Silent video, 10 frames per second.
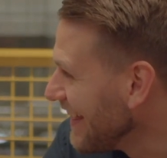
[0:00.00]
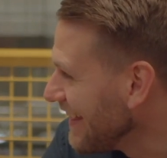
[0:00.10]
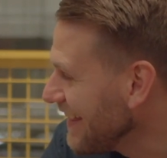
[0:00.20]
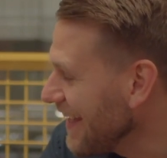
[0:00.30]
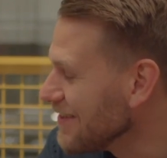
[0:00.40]

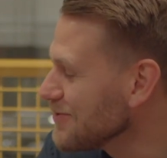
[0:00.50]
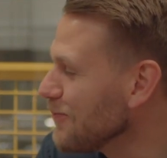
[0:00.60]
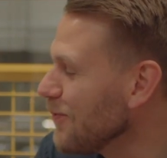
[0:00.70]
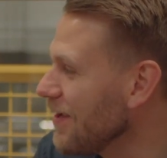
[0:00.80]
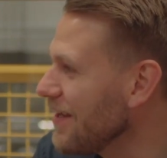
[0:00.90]
Yeah. So
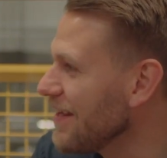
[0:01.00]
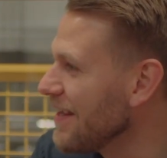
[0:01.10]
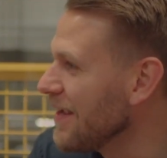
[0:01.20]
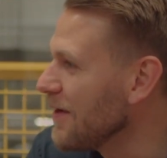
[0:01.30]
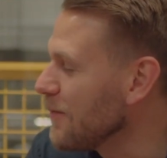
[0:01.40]
what,
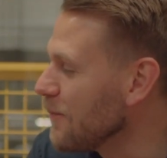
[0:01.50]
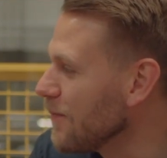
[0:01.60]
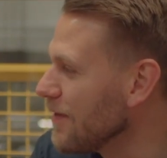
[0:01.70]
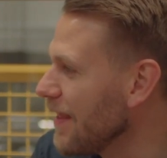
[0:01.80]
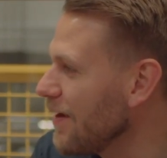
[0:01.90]

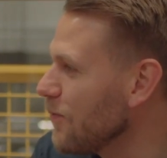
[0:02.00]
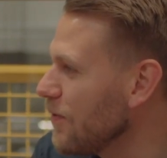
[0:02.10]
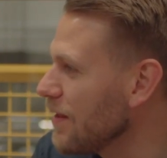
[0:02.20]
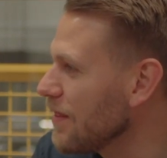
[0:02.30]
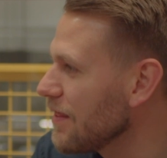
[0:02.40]
like
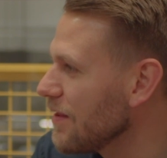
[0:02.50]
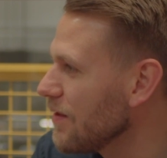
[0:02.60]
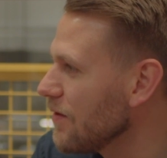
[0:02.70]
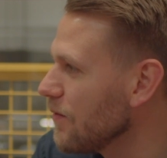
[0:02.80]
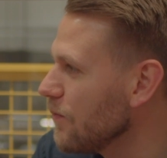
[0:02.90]
with
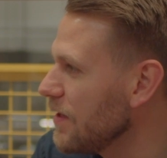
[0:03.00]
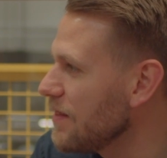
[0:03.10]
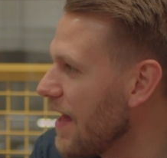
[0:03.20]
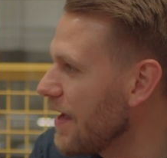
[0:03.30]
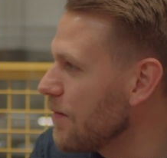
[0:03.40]

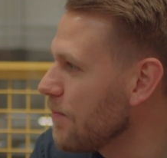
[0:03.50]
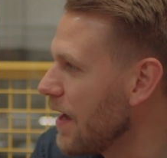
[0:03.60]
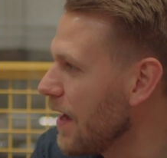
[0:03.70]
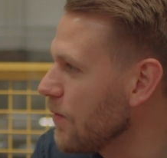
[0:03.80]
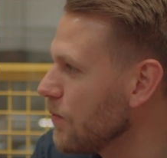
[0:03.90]
that in
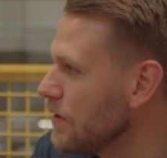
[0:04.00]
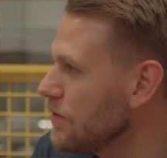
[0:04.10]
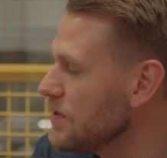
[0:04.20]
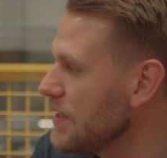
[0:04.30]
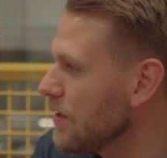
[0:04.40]
mind, when you
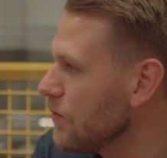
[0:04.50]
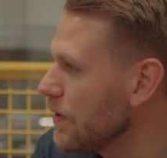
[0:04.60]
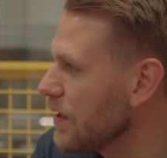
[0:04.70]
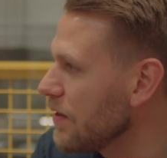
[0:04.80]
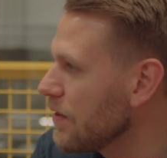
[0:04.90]
deal
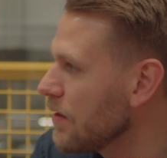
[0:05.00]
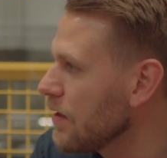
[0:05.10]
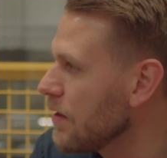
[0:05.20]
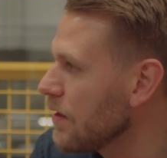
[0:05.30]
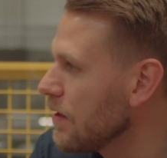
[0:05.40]
with,
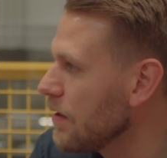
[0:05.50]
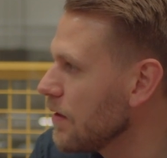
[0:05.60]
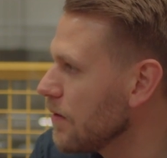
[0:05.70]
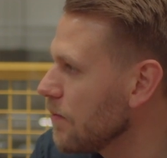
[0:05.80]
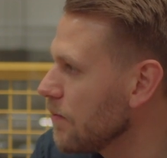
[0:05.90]

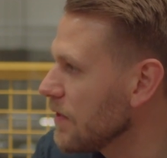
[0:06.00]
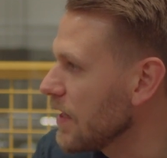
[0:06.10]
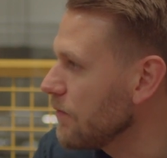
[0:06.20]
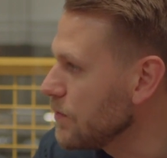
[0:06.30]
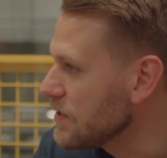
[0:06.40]

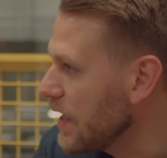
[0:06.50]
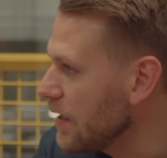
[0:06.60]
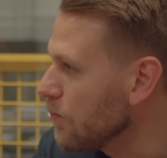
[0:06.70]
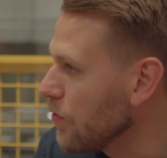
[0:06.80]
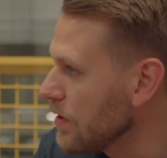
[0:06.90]
like if we take
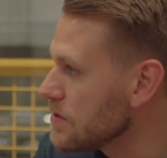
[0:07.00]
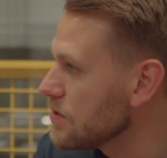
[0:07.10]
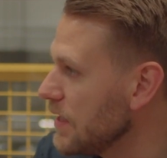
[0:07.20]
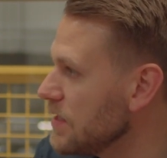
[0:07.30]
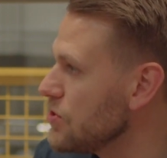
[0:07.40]
it more
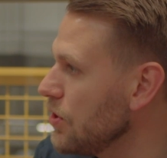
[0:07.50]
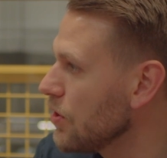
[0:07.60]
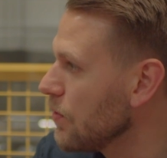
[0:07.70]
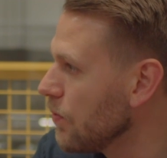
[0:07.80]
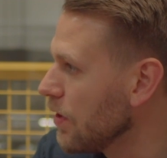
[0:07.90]
into
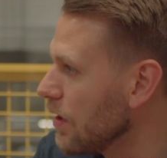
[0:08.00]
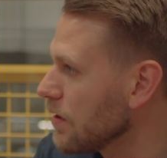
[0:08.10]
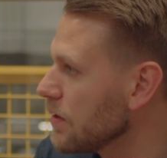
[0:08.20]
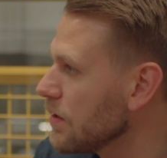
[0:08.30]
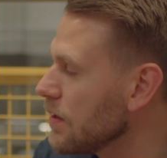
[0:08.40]
your
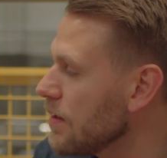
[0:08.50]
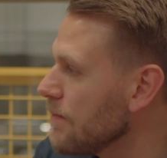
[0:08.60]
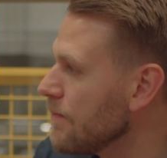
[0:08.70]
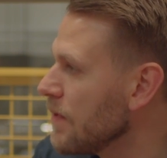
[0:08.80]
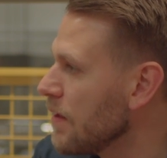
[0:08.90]
work,
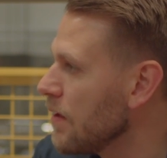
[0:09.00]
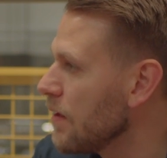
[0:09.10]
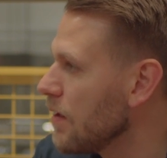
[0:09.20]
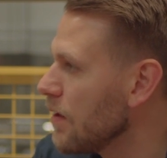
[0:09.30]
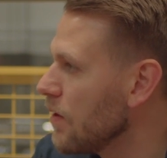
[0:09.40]

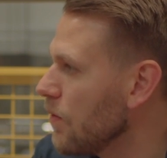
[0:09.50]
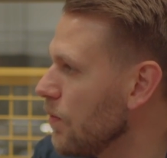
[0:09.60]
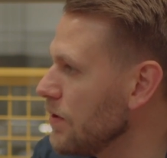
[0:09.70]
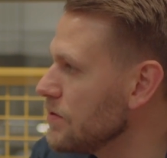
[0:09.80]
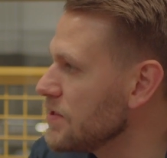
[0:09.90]

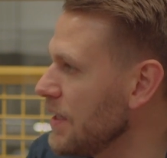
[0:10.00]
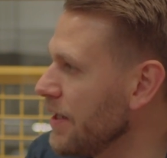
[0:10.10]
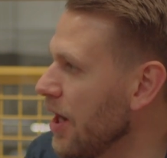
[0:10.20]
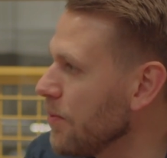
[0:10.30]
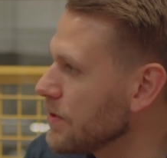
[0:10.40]
when you see an
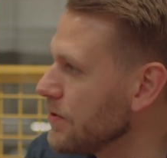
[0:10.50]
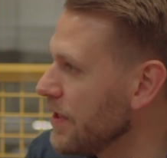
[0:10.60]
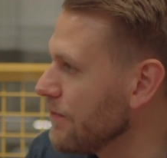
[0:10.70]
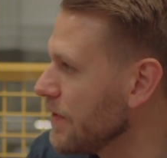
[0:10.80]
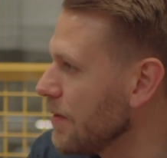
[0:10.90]

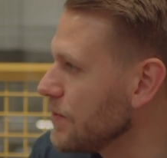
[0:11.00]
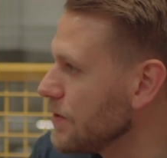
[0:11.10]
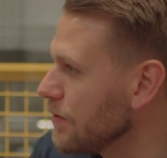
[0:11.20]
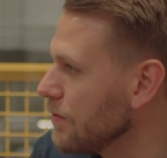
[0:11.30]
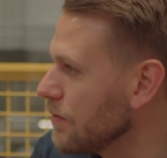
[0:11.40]
opportunity for them
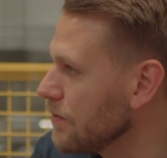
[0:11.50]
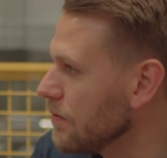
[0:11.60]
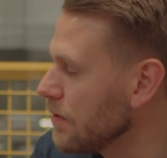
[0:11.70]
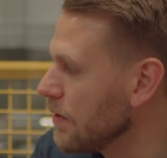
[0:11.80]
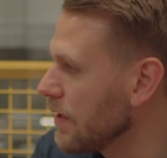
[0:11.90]
to
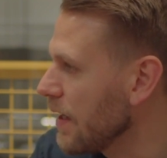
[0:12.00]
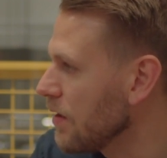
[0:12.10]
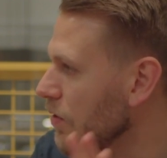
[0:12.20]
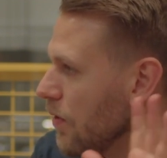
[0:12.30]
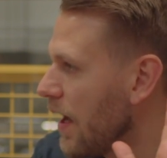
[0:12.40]
kind of
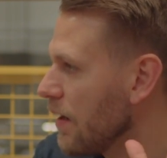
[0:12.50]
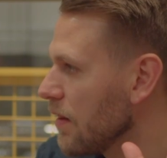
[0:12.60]
go out of